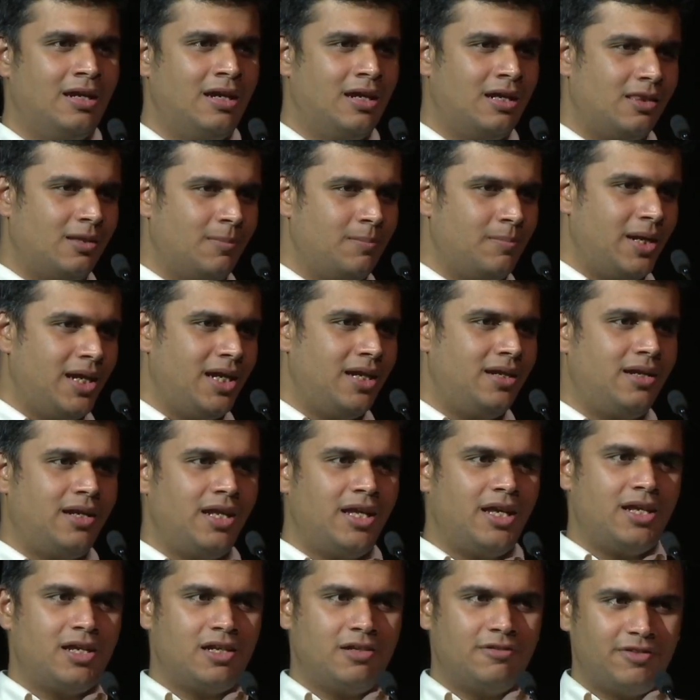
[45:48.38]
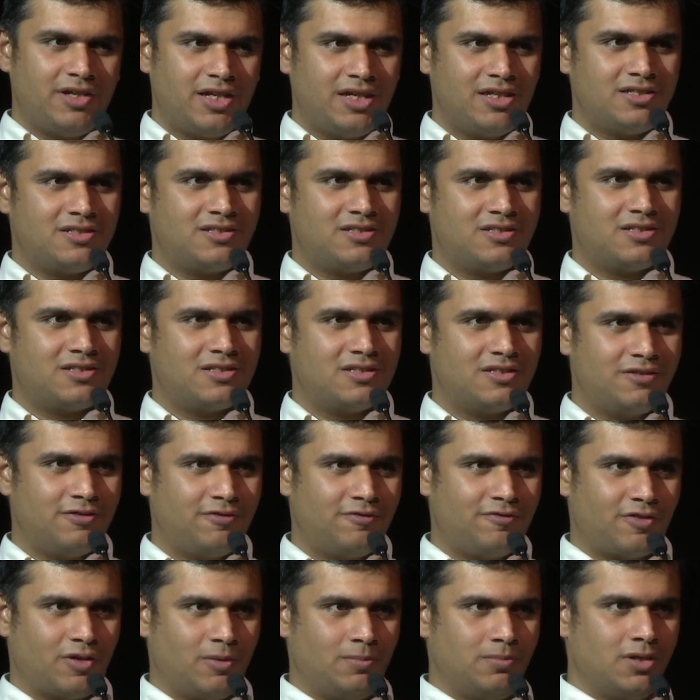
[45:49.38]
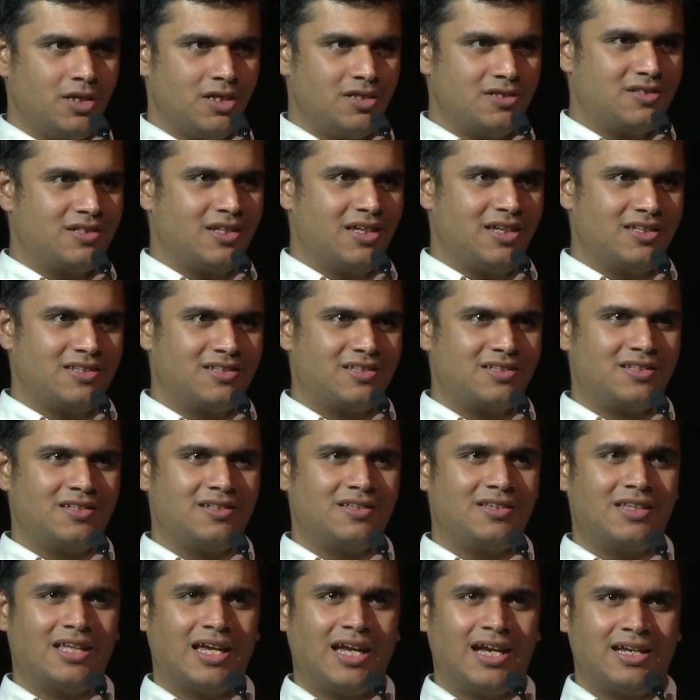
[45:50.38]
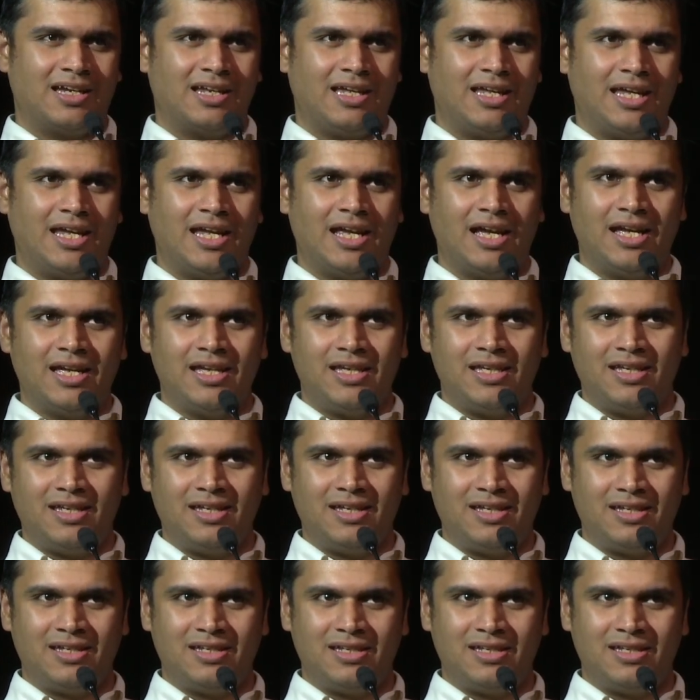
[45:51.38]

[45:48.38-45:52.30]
The main takeaways from this is that AI